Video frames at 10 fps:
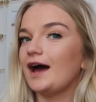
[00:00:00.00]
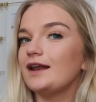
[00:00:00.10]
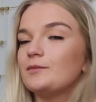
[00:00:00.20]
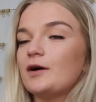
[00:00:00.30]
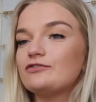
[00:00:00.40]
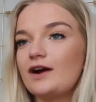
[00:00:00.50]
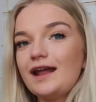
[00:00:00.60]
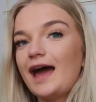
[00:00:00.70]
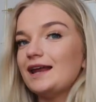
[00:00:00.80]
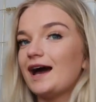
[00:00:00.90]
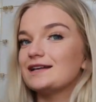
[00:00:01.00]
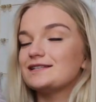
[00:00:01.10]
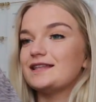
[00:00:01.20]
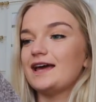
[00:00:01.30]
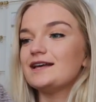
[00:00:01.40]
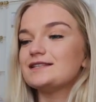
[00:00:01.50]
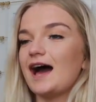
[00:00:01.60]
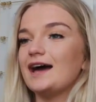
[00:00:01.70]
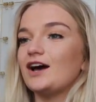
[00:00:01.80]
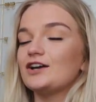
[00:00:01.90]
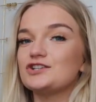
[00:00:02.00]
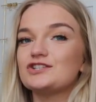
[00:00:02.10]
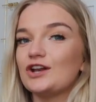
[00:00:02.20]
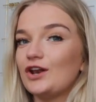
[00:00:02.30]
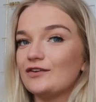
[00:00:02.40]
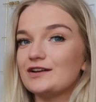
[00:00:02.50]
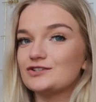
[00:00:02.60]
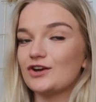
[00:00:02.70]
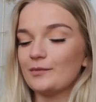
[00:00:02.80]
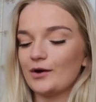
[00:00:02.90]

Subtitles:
And my friend Ellie has this, and I just love it so